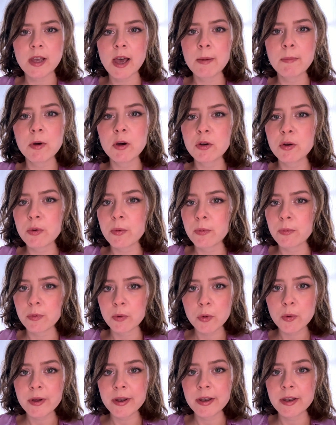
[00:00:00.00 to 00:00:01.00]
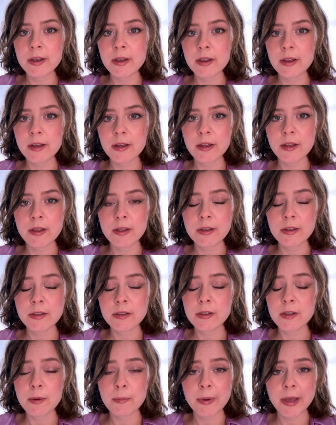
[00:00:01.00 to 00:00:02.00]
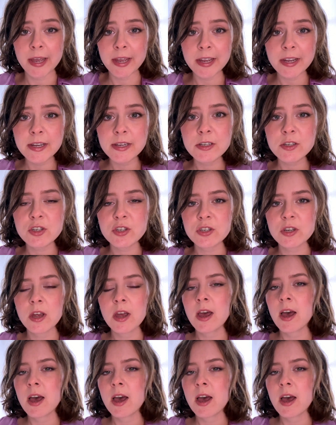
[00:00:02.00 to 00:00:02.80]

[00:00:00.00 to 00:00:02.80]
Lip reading: I'm gonna ruin the page,